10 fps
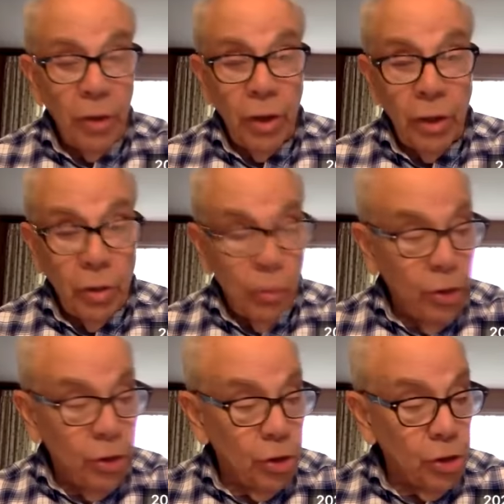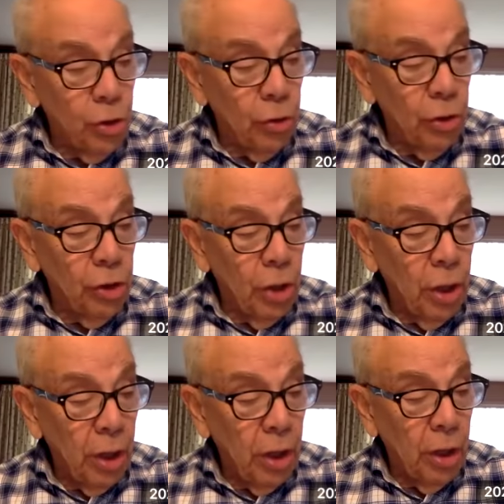that we should certainly
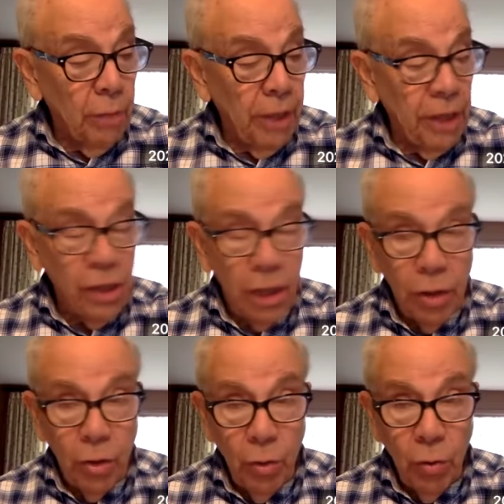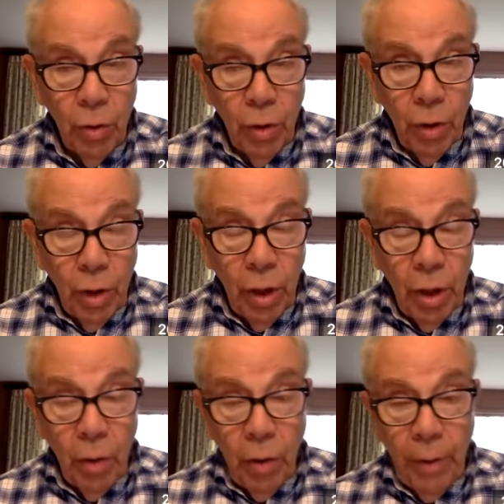pass on to
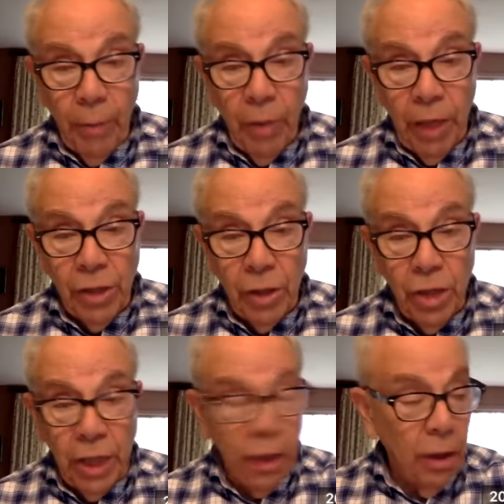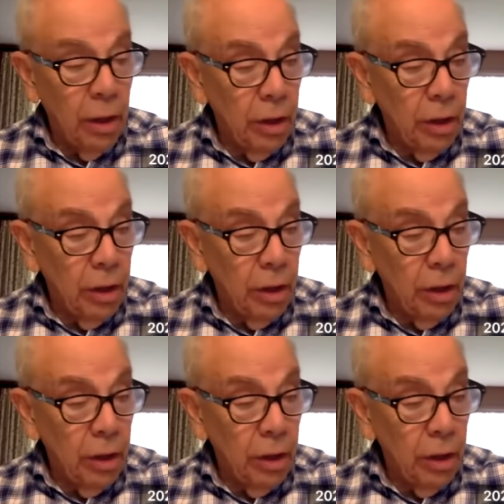Rabbi Prosnet. Jackie,